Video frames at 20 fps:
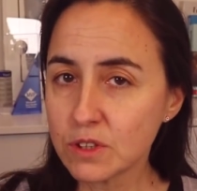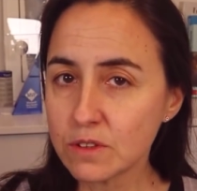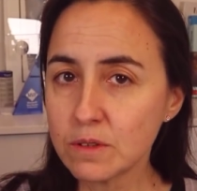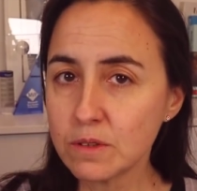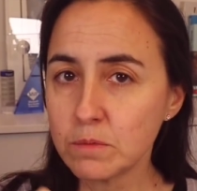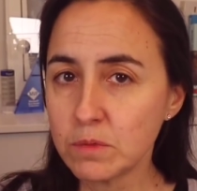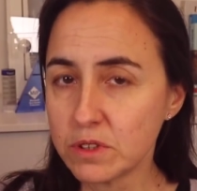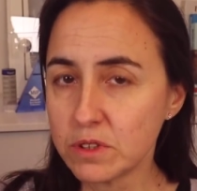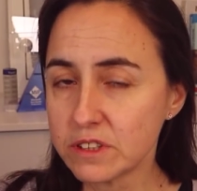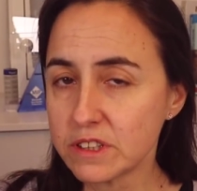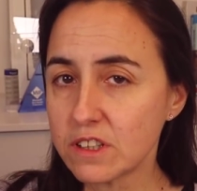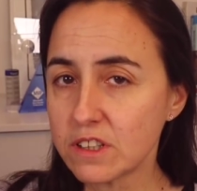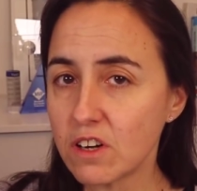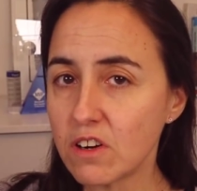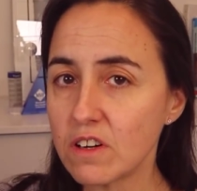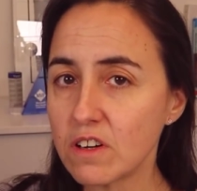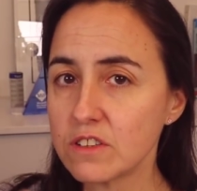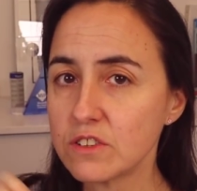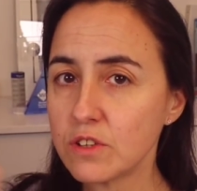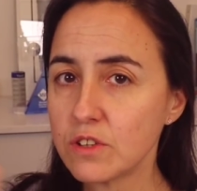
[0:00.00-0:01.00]
on the
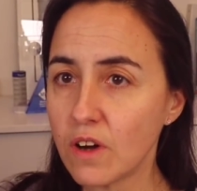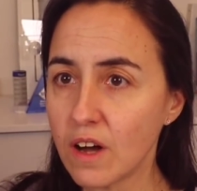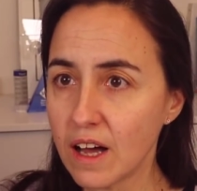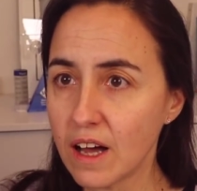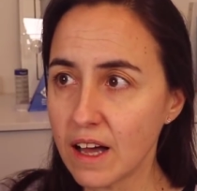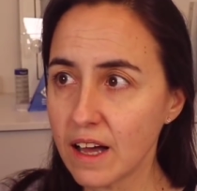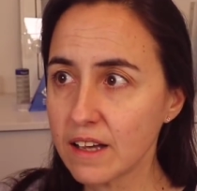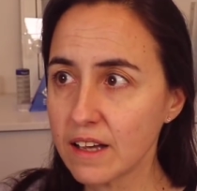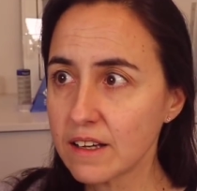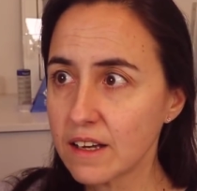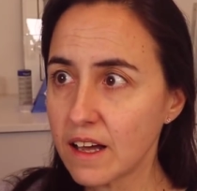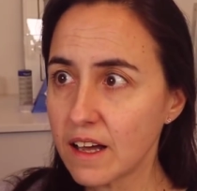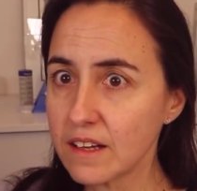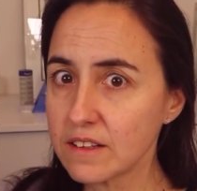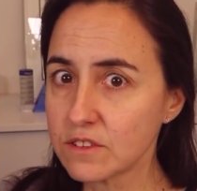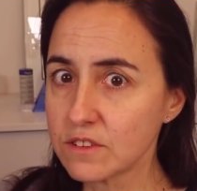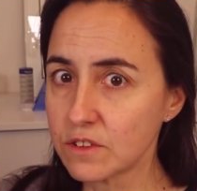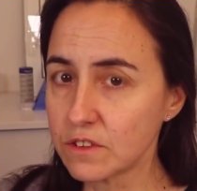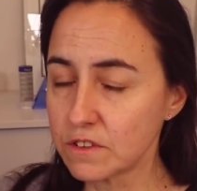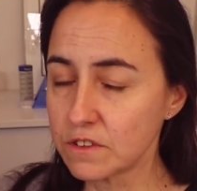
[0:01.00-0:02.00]
multi-card to
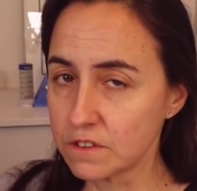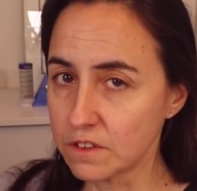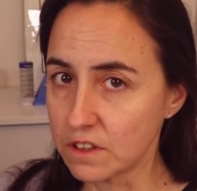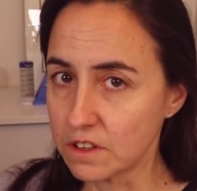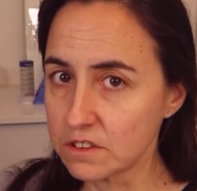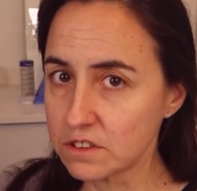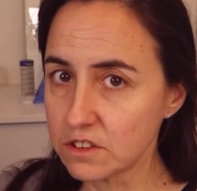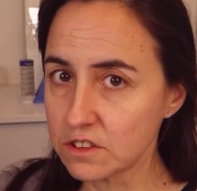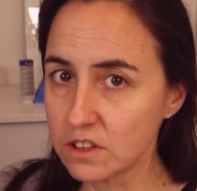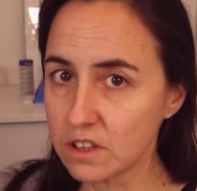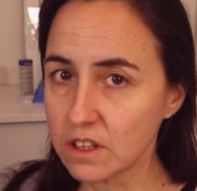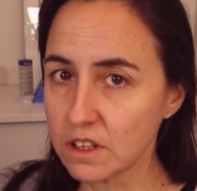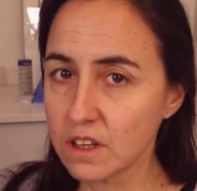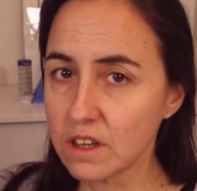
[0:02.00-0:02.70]
highlight or filter